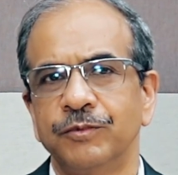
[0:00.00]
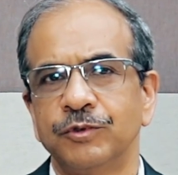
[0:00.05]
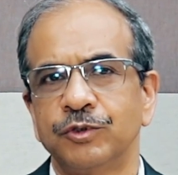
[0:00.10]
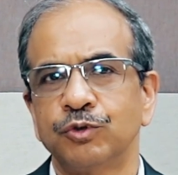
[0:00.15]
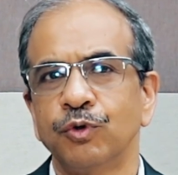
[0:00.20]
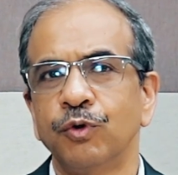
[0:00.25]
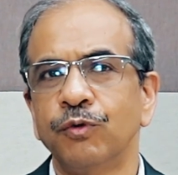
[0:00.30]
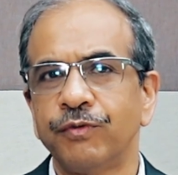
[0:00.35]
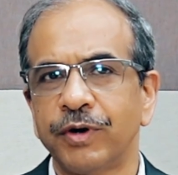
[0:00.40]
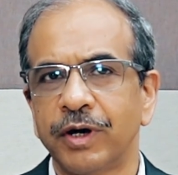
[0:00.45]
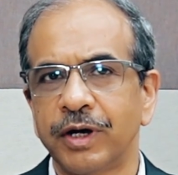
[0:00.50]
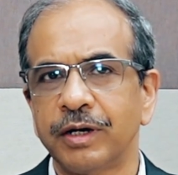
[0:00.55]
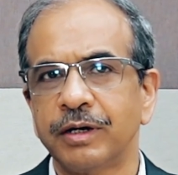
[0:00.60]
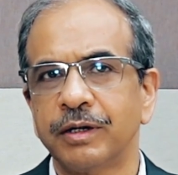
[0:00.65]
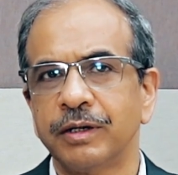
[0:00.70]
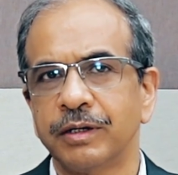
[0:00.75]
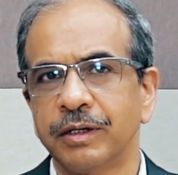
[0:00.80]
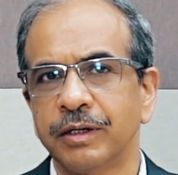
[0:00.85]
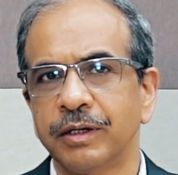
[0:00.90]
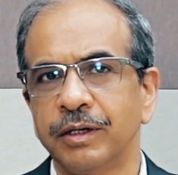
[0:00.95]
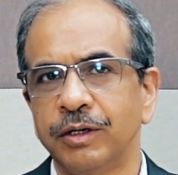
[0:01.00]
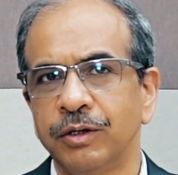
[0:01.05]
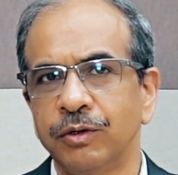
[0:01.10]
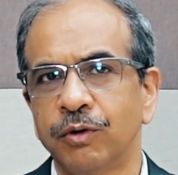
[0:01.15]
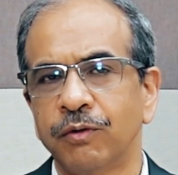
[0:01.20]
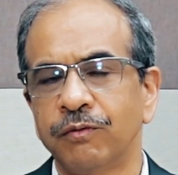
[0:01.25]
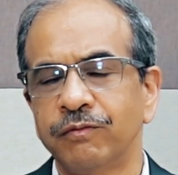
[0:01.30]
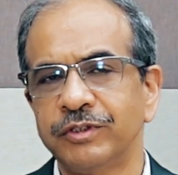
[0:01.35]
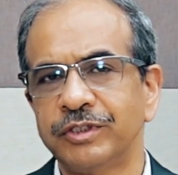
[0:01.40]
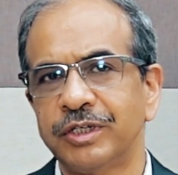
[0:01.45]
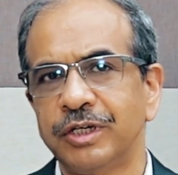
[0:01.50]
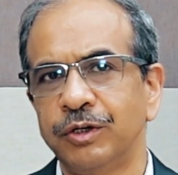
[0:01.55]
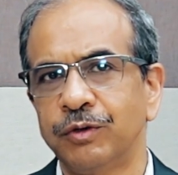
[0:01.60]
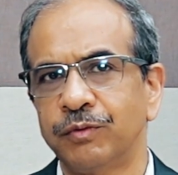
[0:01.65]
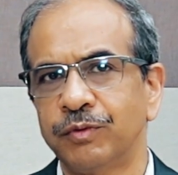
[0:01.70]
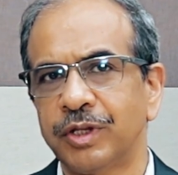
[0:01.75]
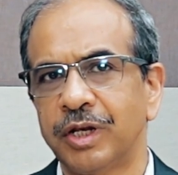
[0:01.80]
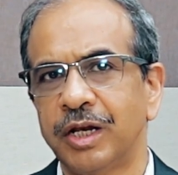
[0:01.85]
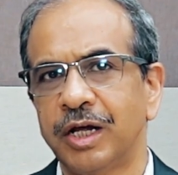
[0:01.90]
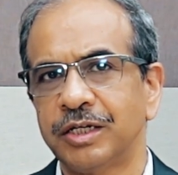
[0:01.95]
So far, obviously
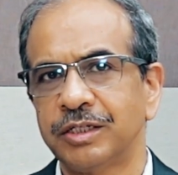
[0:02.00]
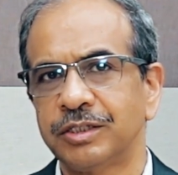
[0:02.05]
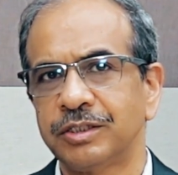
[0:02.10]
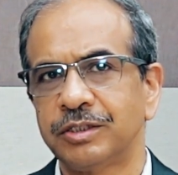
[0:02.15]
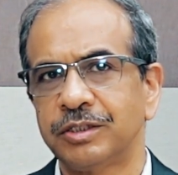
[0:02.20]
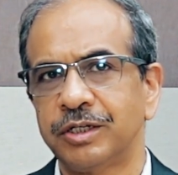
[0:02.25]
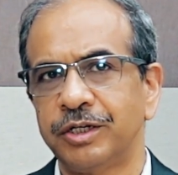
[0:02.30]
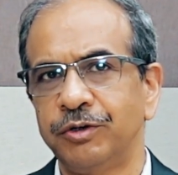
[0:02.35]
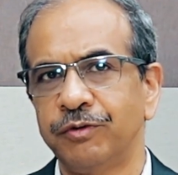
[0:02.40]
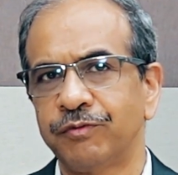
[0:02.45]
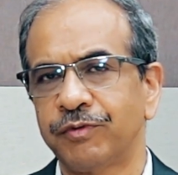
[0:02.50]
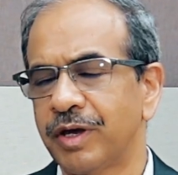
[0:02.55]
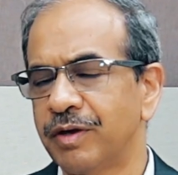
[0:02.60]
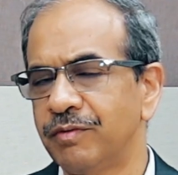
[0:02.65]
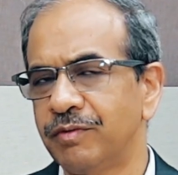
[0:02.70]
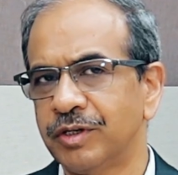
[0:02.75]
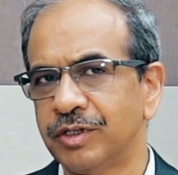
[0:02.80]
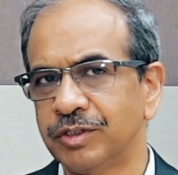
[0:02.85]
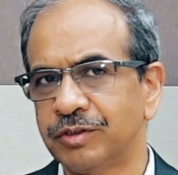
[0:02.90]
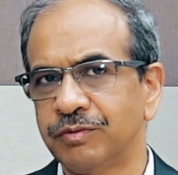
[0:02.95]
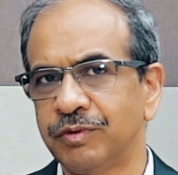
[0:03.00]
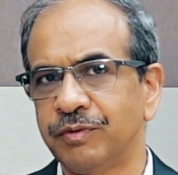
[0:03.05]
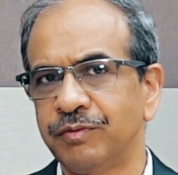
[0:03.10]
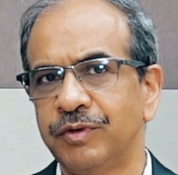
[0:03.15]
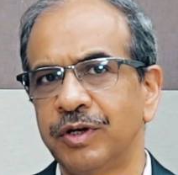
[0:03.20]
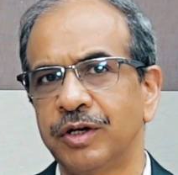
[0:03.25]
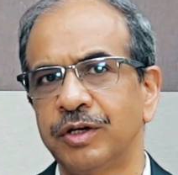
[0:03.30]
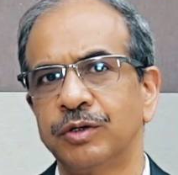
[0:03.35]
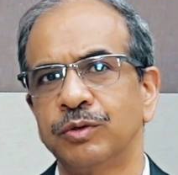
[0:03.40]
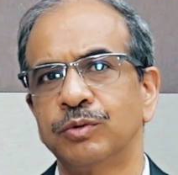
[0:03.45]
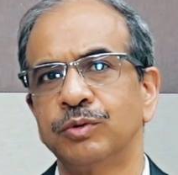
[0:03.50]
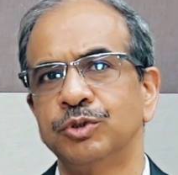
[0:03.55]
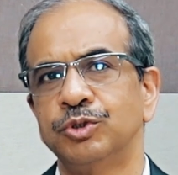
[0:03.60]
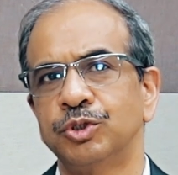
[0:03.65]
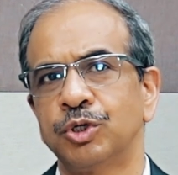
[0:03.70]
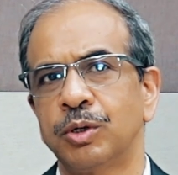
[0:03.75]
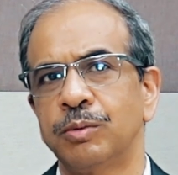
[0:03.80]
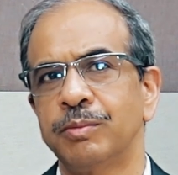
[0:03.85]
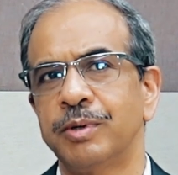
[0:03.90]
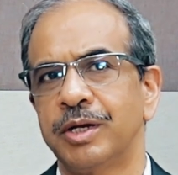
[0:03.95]
over the last 3 to 5 years, we've done a good
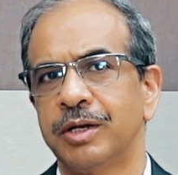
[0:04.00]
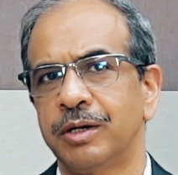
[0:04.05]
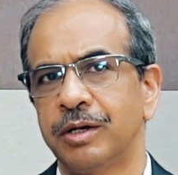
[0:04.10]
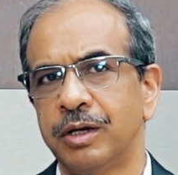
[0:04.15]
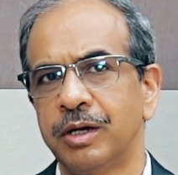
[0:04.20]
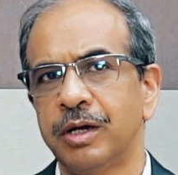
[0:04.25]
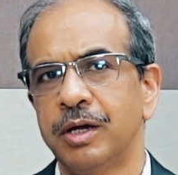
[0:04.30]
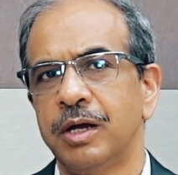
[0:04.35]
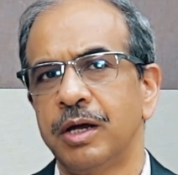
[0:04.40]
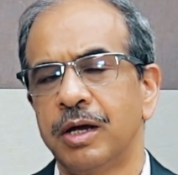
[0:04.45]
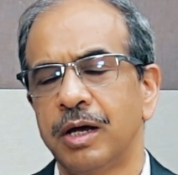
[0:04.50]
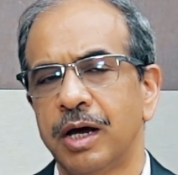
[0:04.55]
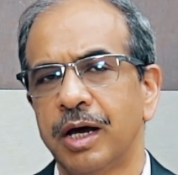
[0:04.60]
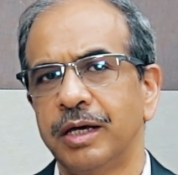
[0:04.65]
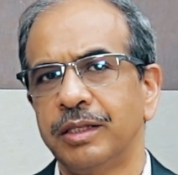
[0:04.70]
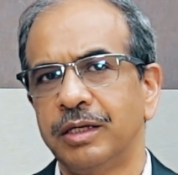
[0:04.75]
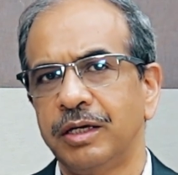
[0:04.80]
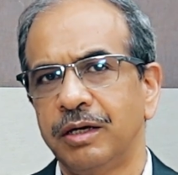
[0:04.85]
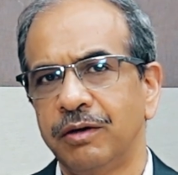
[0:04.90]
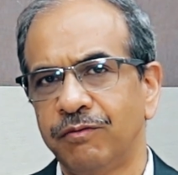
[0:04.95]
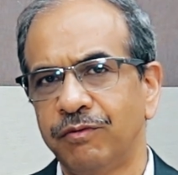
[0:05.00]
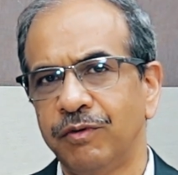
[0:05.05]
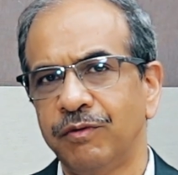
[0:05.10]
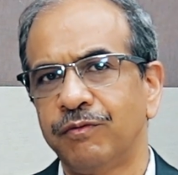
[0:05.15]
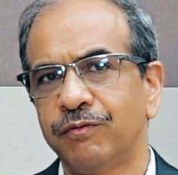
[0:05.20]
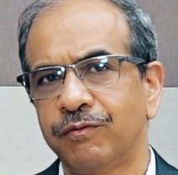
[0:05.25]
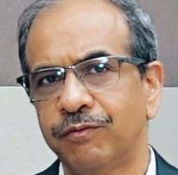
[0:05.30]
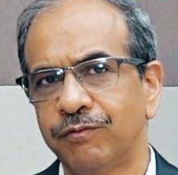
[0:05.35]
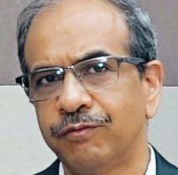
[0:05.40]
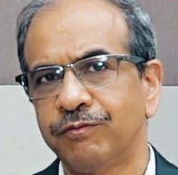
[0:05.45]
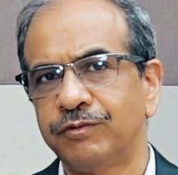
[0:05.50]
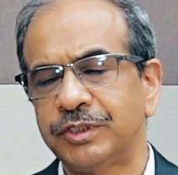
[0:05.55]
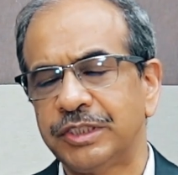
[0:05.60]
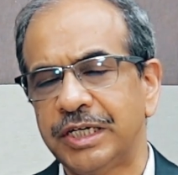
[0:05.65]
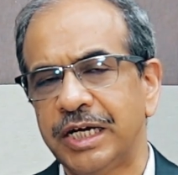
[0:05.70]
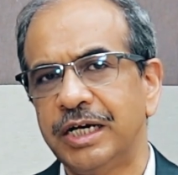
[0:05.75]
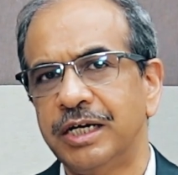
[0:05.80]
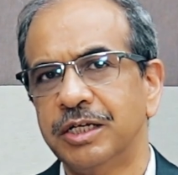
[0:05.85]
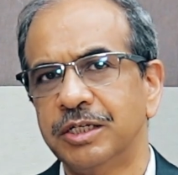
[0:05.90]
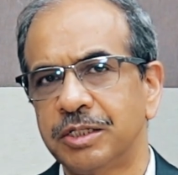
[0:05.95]
job. I think if we
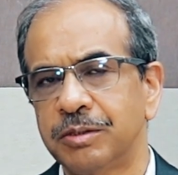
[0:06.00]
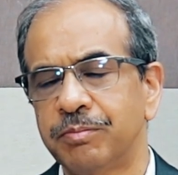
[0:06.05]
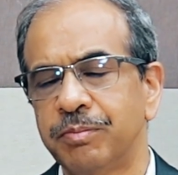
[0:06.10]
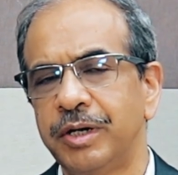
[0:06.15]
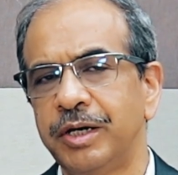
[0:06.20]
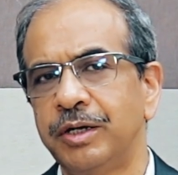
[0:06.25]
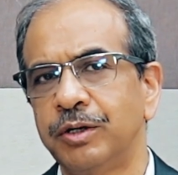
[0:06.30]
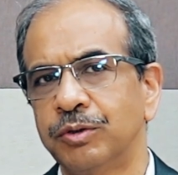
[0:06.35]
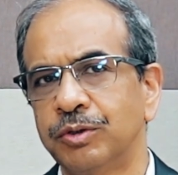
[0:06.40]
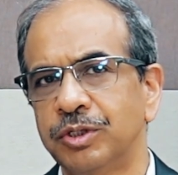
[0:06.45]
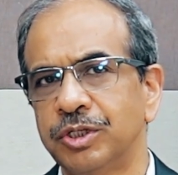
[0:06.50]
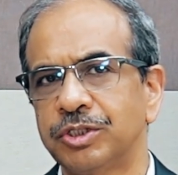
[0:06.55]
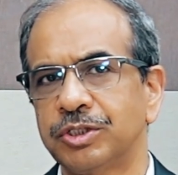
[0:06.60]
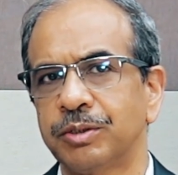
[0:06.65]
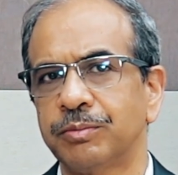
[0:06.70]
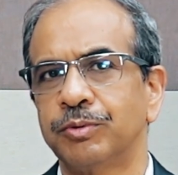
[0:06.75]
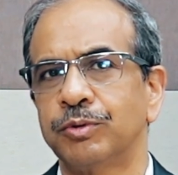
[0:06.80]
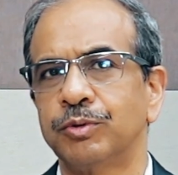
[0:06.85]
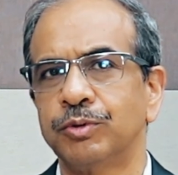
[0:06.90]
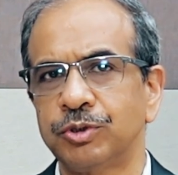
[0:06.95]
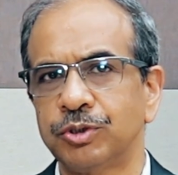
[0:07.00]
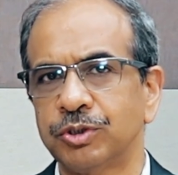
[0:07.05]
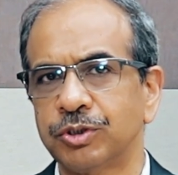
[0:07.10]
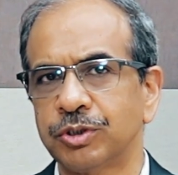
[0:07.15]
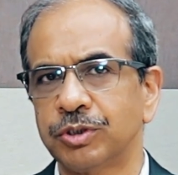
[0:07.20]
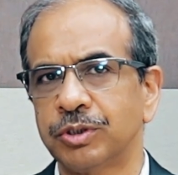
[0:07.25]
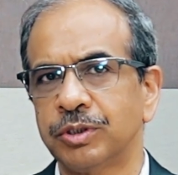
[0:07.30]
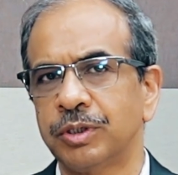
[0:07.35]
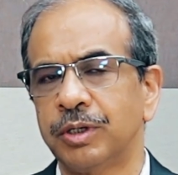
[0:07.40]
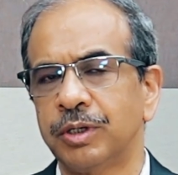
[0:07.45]
stay disciplined on this approach,